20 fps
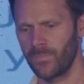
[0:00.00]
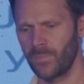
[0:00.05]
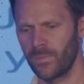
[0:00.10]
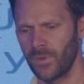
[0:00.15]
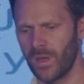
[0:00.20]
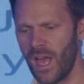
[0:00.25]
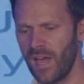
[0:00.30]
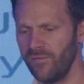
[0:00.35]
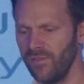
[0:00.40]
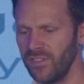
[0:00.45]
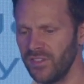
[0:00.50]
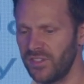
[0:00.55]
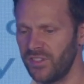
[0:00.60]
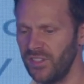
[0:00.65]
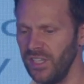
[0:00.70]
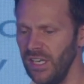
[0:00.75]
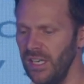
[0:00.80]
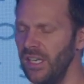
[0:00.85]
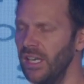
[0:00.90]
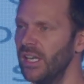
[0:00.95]
I haven't
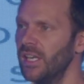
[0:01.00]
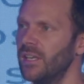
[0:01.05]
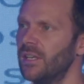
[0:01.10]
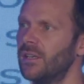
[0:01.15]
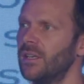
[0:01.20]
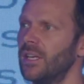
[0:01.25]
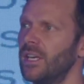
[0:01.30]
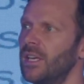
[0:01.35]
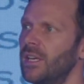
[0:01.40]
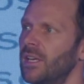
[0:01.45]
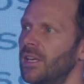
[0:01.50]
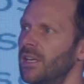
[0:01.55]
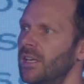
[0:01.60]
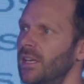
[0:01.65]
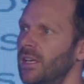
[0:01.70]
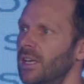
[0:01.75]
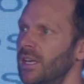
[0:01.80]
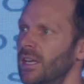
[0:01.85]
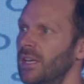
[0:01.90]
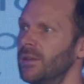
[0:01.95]
seen it
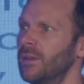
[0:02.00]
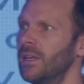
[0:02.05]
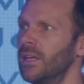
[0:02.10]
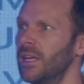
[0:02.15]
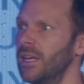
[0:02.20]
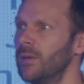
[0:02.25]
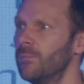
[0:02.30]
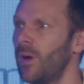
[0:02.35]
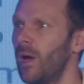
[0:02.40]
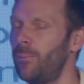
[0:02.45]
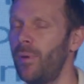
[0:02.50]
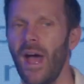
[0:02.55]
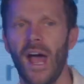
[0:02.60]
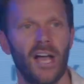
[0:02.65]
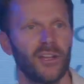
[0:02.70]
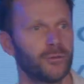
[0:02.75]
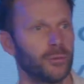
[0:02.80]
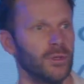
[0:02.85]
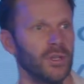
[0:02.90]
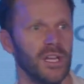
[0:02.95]
in my
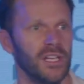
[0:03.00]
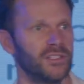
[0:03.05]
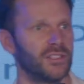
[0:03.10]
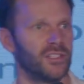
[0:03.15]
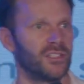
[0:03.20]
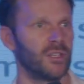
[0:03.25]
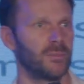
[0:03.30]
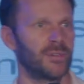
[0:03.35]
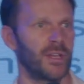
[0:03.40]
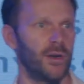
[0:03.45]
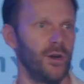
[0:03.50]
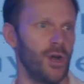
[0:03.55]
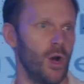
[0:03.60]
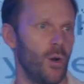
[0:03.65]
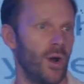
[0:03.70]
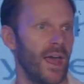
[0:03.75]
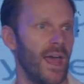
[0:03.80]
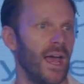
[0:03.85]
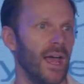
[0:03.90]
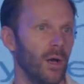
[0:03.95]
past relationships. I don't know
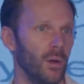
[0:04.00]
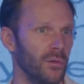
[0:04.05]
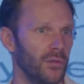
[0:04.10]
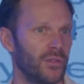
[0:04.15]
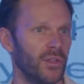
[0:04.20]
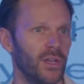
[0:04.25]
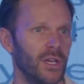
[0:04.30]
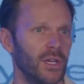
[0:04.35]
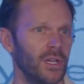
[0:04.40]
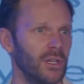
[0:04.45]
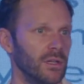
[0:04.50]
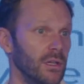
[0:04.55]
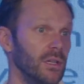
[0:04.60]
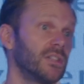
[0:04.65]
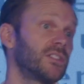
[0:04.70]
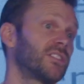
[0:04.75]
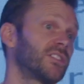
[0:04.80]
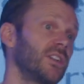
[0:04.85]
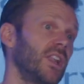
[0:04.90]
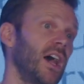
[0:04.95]
what health
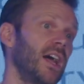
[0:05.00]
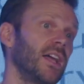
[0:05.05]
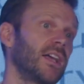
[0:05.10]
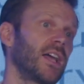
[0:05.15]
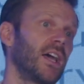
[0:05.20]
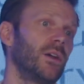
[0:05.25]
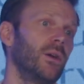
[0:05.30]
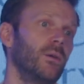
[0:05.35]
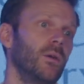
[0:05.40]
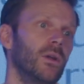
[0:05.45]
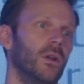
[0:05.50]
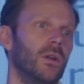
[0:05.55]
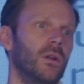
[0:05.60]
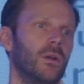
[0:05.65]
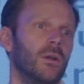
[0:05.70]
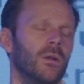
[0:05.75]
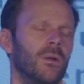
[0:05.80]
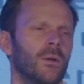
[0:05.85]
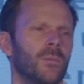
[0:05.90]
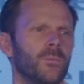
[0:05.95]
looks like. I
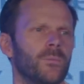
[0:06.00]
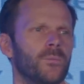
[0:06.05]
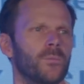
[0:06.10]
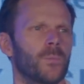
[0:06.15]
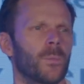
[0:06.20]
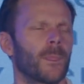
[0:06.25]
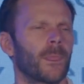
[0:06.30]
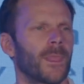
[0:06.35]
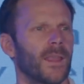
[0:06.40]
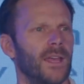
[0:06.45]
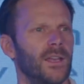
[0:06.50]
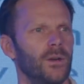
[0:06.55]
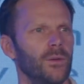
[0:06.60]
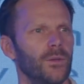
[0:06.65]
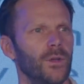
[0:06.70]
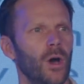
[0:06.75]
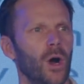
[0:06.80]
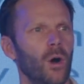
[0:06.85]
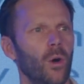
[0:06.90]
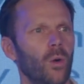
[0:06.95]
don't
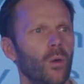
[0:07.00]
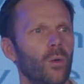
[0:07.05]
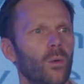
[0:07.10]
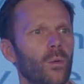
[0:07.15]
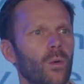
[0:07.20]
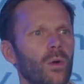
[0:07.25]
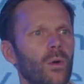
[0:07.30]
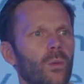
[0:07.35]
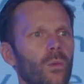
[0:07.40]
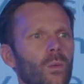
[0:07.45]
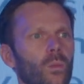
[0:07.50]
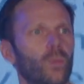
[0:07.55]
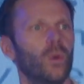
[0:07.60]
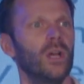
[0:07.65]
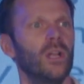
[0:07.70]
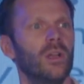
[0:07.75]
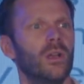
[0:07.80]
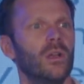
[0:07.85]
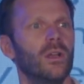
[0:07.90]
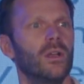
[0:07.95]
know what
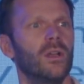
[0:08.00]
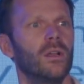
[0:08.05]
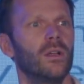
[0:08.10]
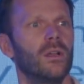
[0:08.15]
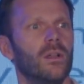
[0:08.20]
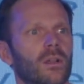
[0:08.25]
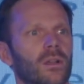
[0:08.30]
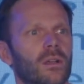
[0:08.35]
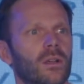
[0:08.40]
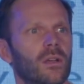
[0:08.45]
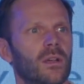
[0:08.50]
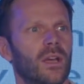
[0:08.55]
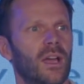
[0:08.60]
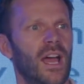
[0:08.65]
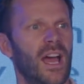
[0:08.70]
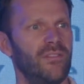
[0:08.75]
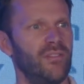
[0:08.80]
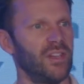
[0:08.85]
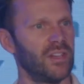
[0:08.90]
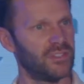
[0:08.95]

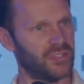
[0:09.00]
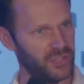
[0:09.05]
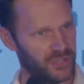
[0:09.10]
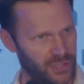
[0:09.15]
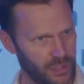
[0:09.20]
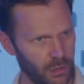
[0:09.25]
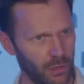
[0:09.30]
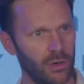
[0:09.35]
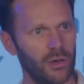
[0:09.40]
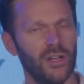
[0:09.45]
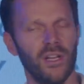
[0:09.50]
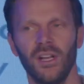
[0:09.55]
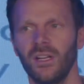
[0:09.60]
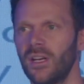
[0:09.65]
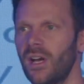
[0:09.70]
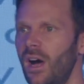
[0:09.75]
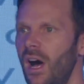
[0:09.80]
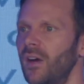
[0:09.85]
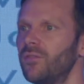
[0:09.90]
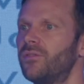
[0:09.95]
having security and
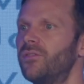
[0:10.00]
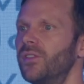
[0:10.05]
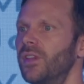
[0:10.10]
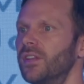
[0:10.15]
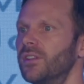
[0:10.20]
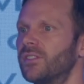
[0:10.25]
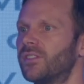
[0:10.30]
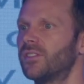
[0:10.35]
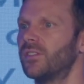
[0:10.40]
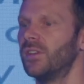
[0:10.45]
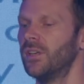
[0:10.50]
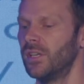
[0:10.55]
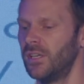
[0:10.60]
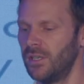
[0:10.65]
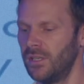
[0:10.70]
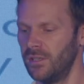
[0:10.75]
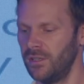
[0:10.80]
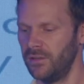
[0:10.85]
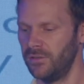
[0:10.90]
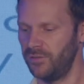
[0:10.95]
confidence
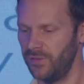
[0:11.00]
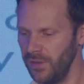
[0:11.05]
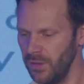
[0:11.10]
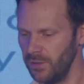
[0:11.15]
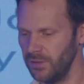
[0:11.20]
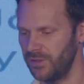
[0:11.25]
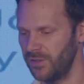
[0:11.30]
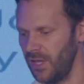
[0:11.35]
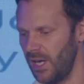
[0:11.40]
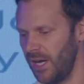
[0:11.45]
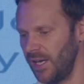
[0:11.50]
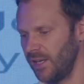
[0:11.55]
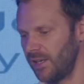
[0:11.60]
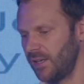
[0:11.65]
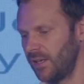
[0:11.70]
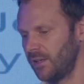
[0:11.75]
feels like.